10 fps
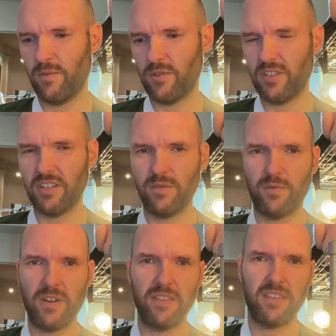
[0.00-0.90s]

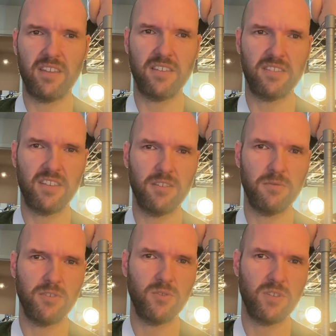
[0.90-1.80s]
confront things that you're
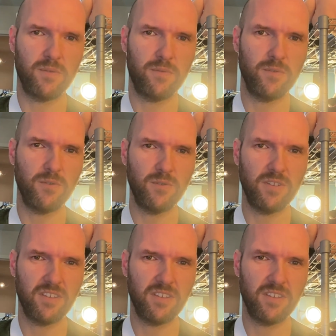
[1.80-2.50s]
using food